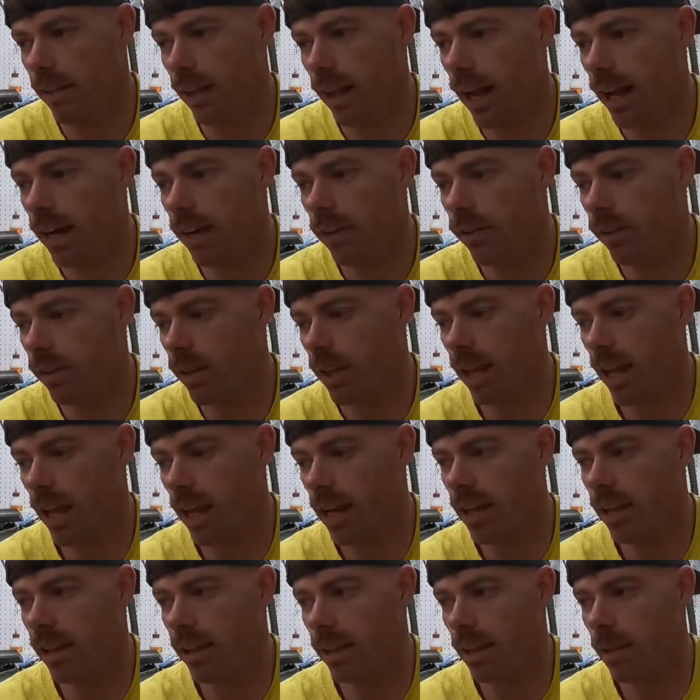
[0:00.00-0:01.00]
I don't think
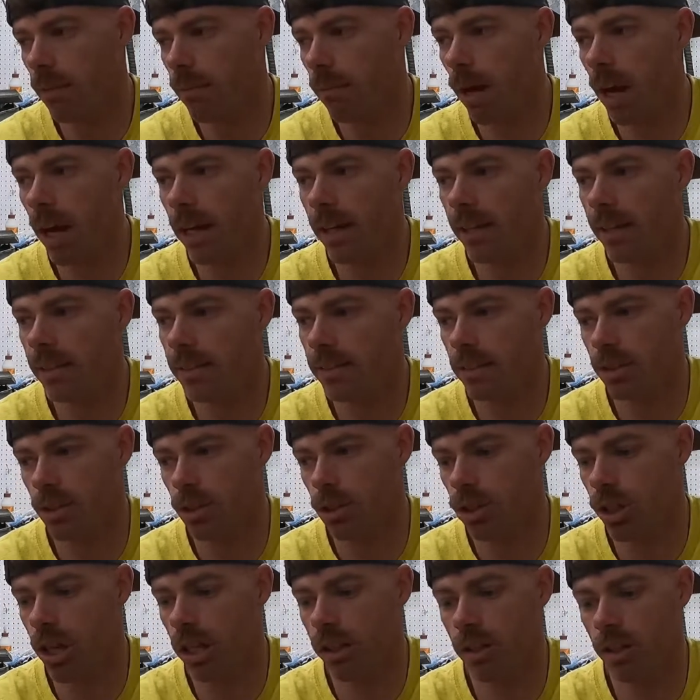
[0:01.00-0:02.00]
anything minus
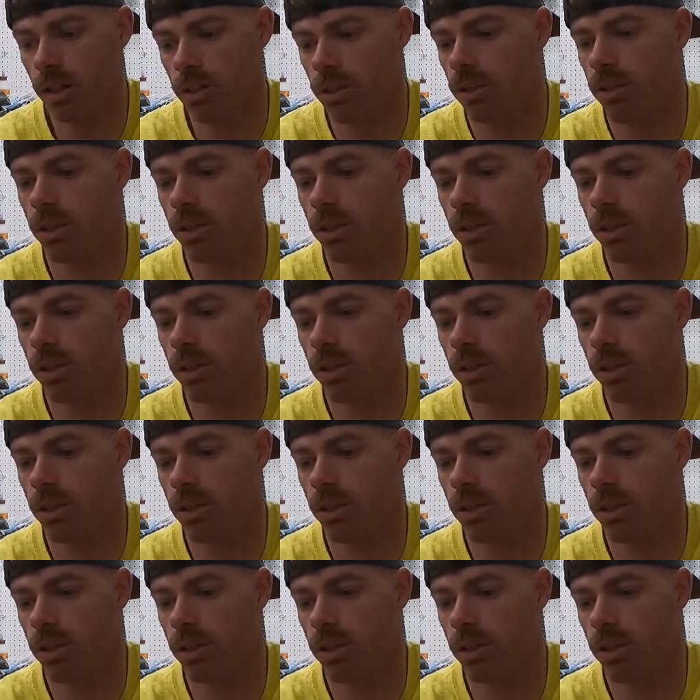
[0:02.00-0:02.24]
injectors